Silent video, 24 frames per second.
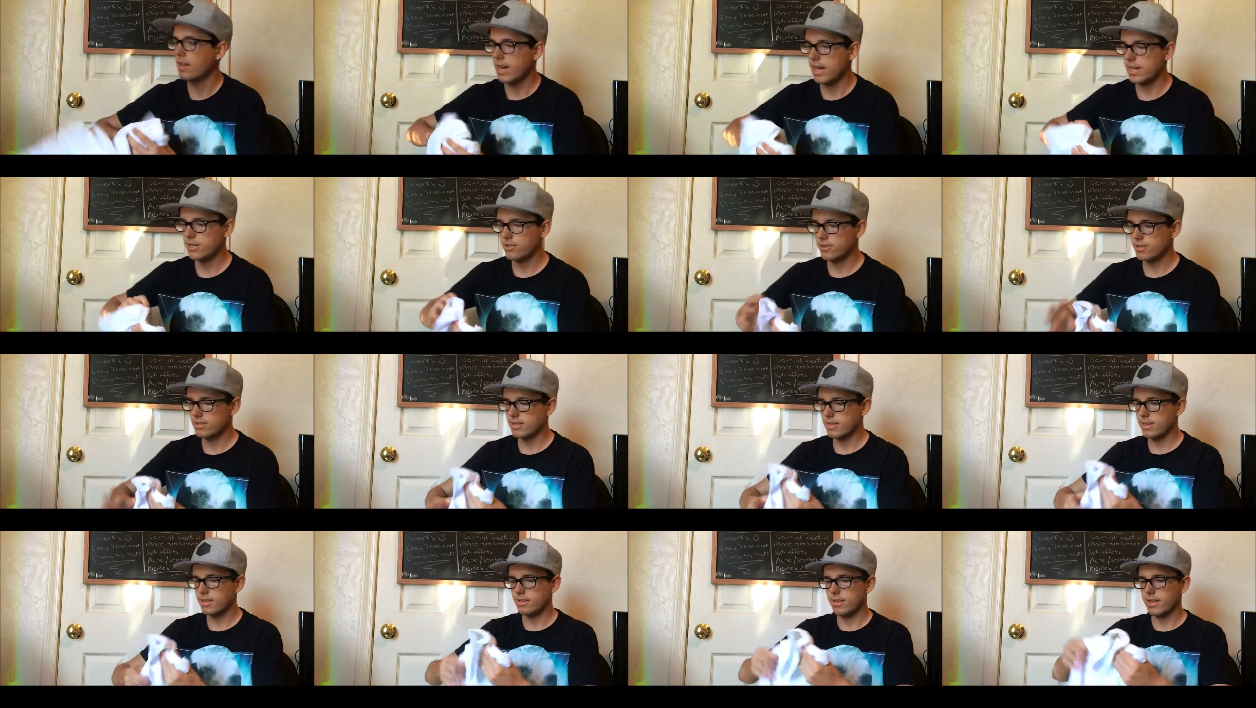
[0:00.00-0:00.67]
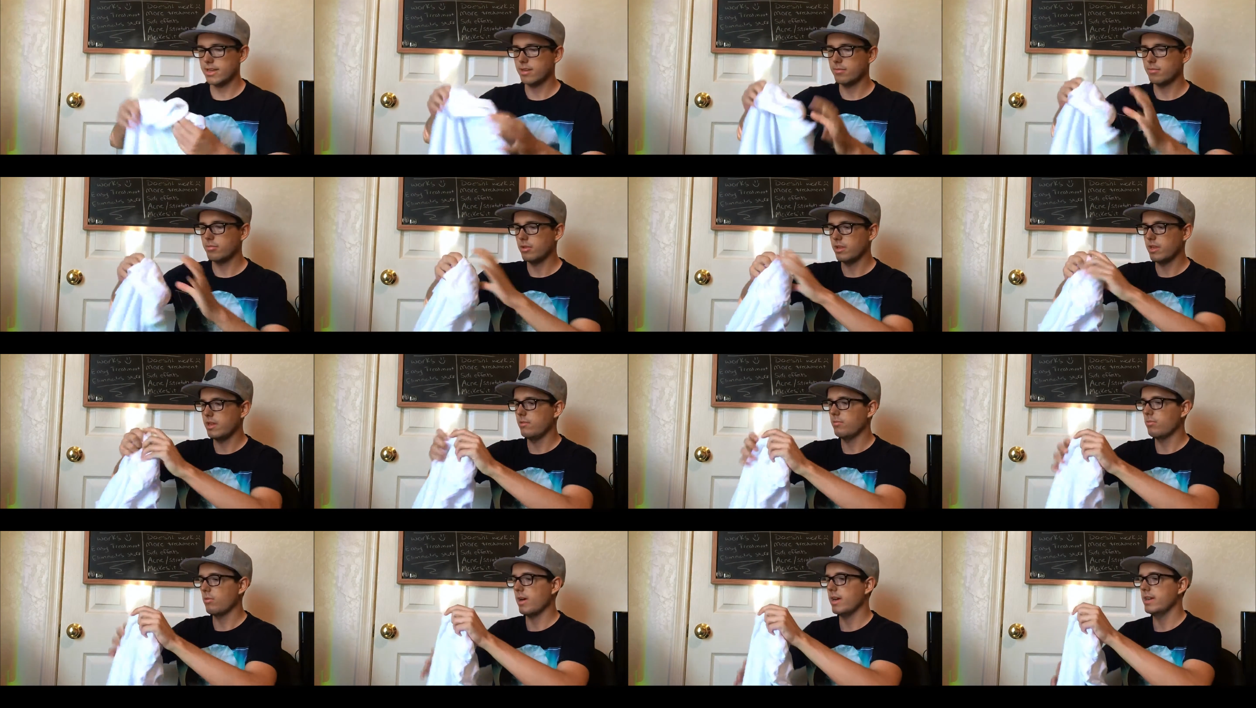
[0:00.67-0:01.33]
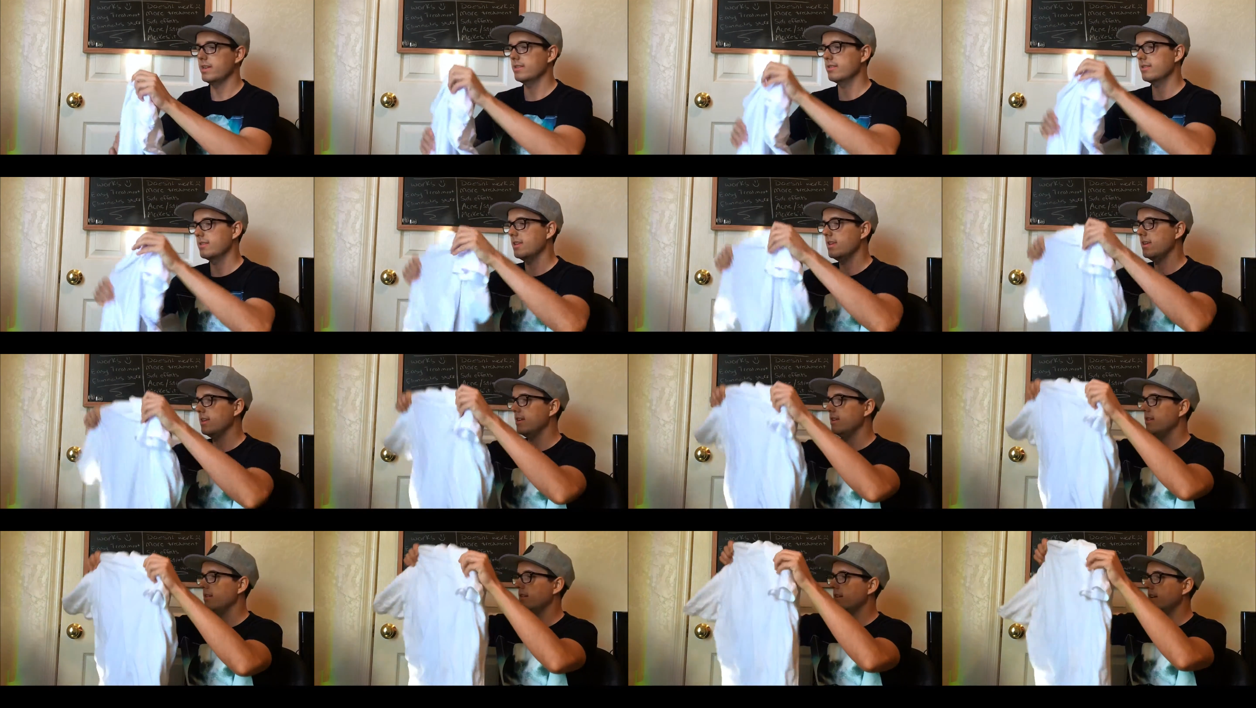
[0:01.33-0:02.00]
I just get like a plain white
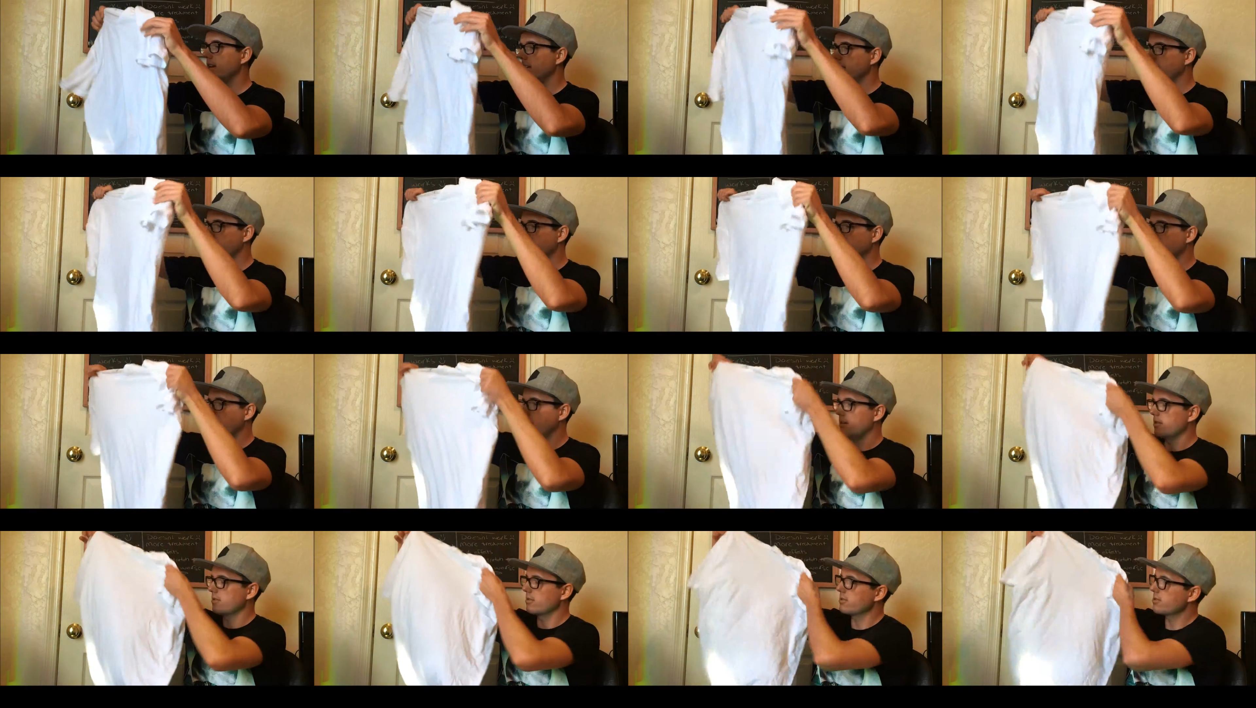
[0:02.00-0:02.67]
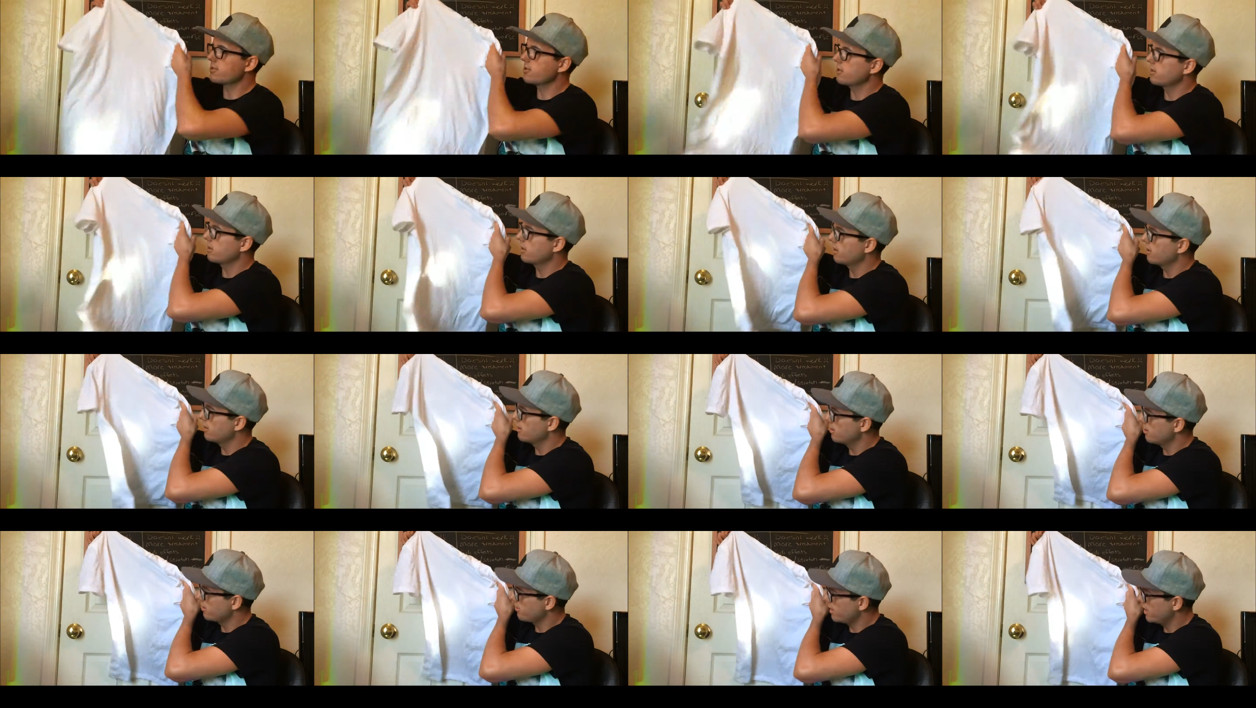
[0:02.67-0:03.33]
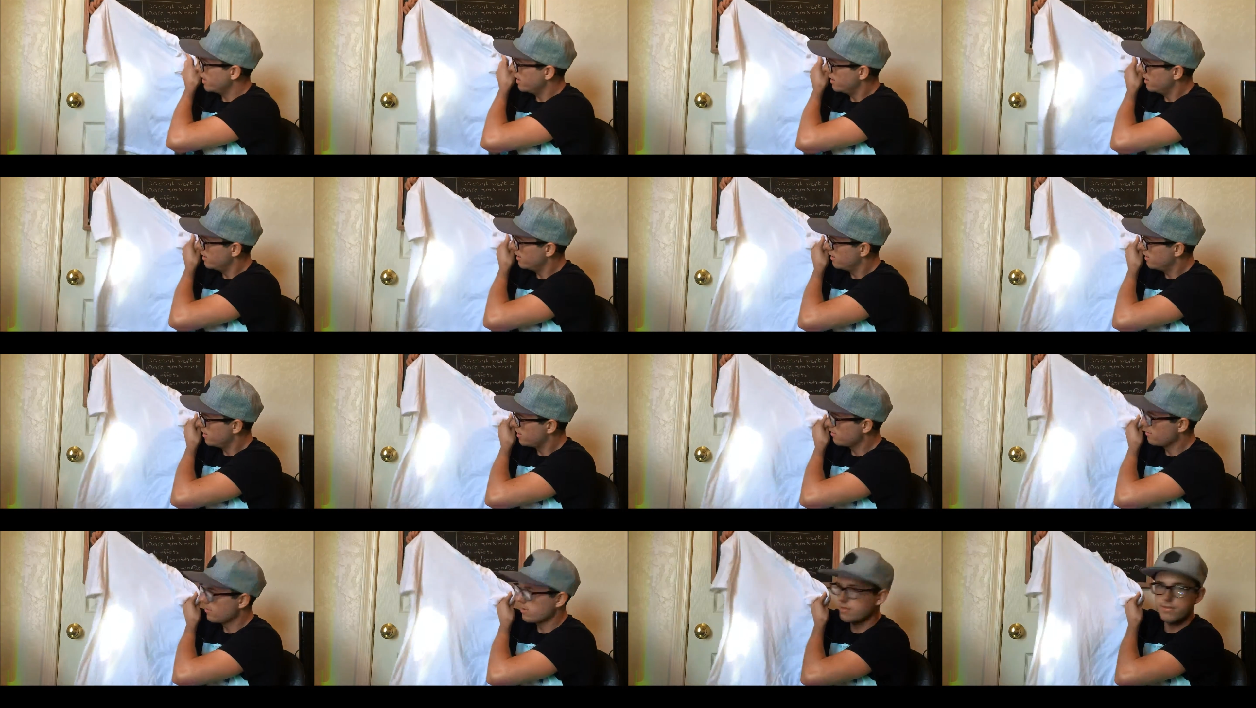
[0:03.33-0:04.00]
tee, like an undershirt, okay?
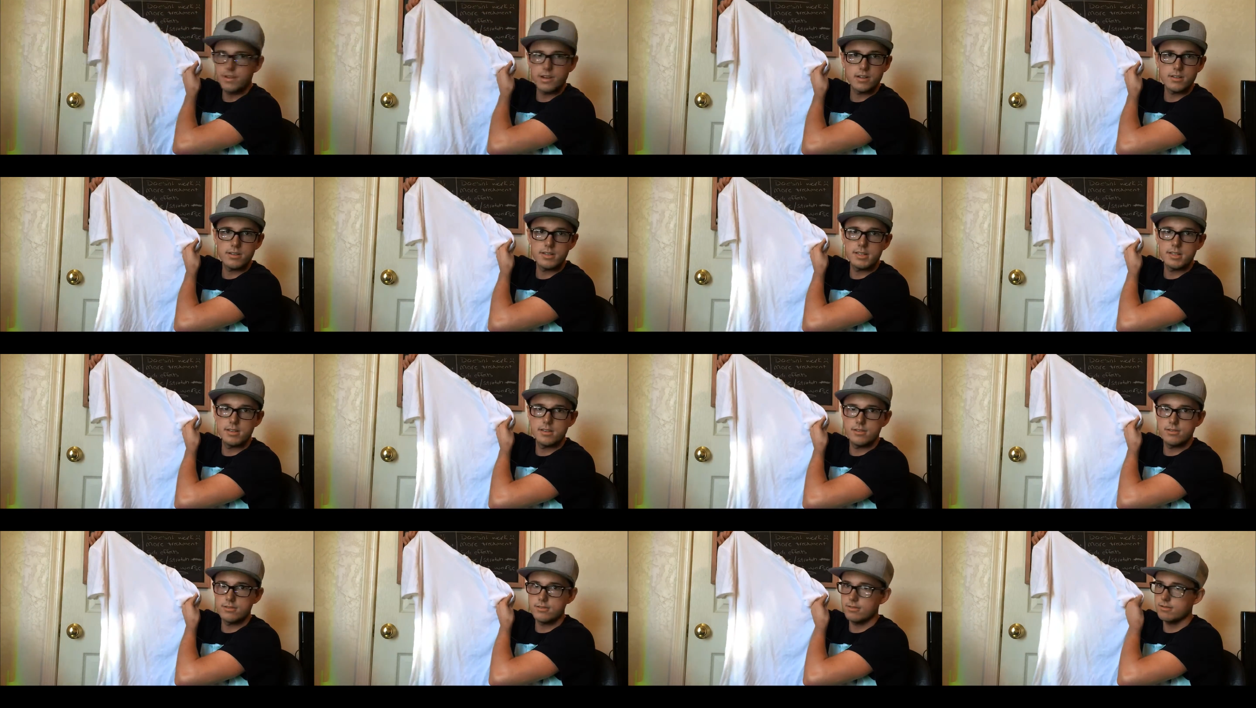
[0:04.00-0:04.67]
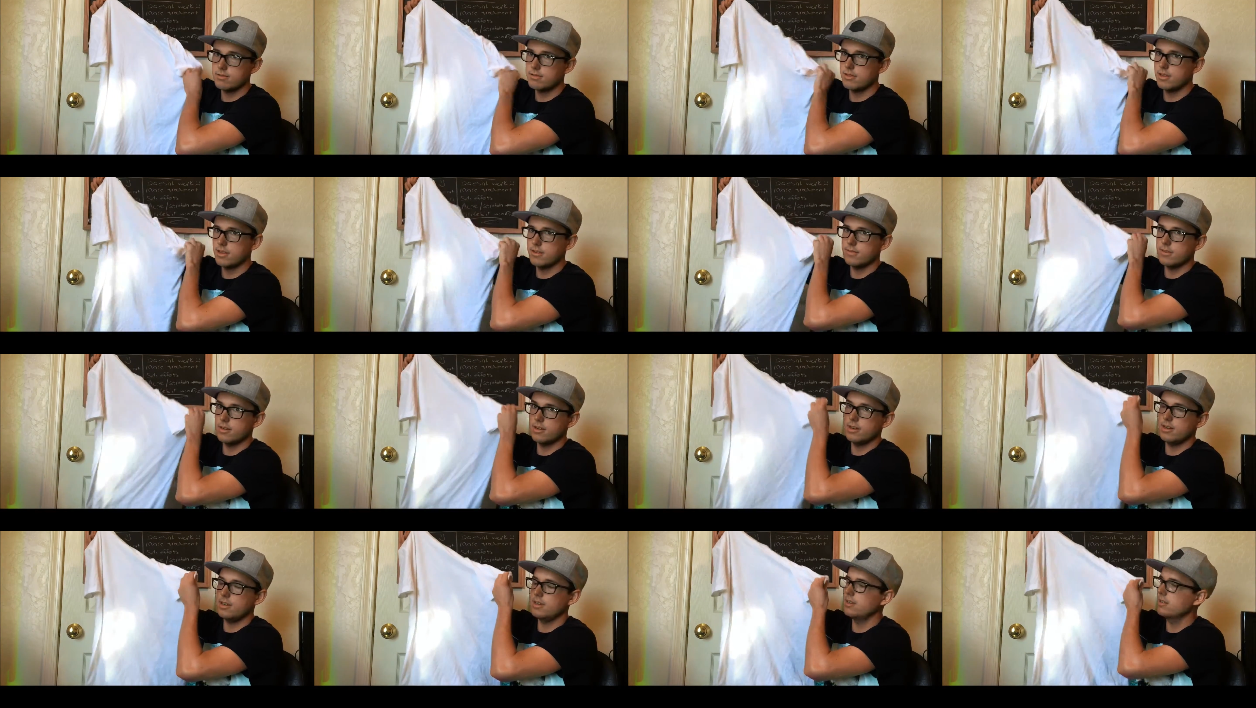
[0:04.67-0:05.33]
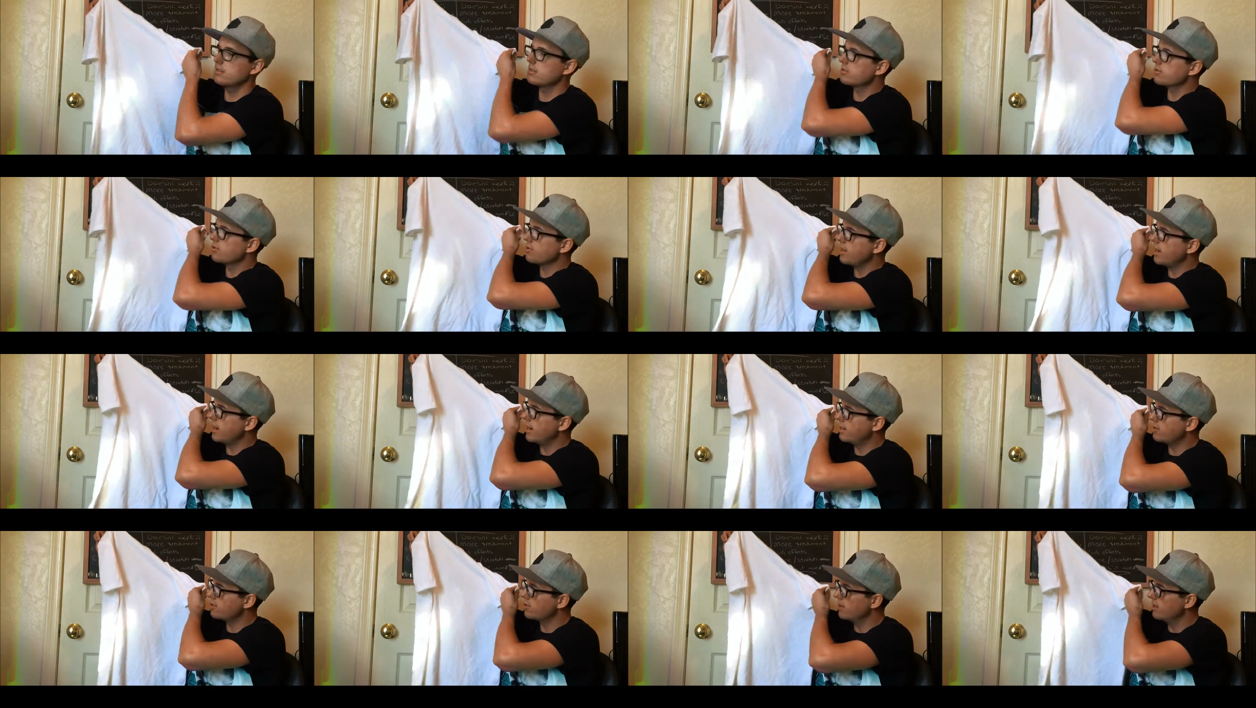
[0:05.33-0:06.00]
This one's fairly new, so it's not very
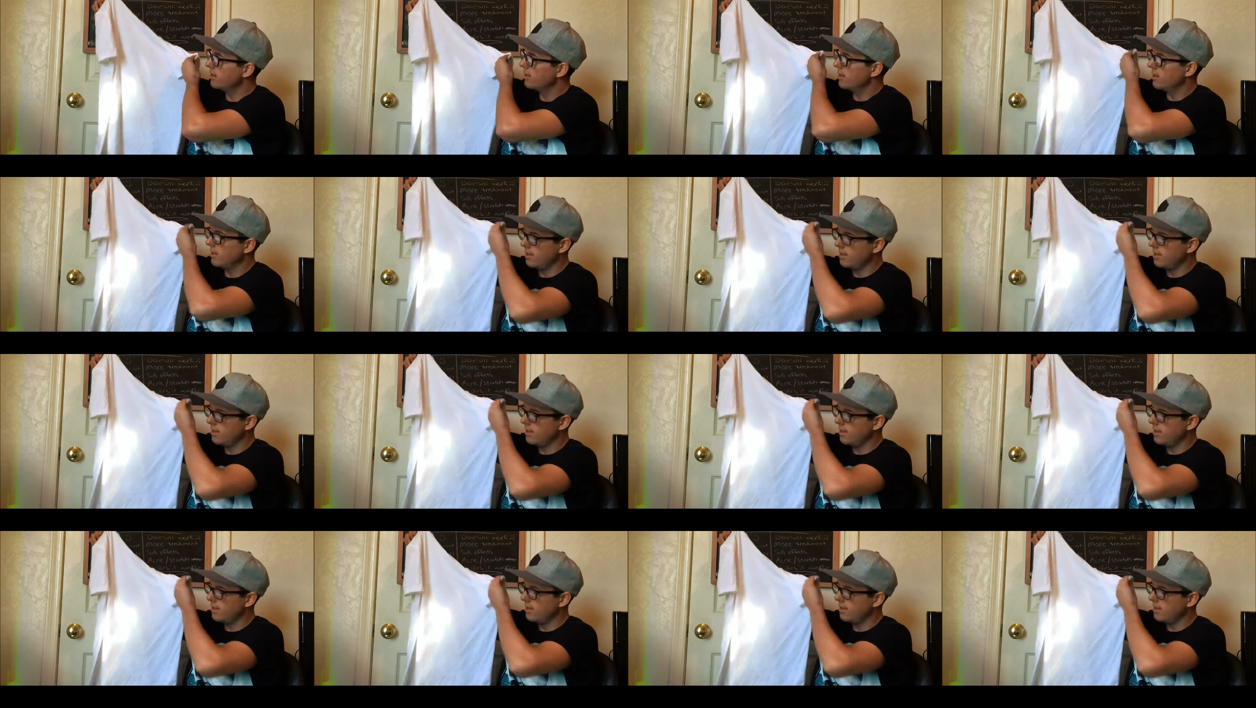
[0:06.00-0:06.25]
trashed.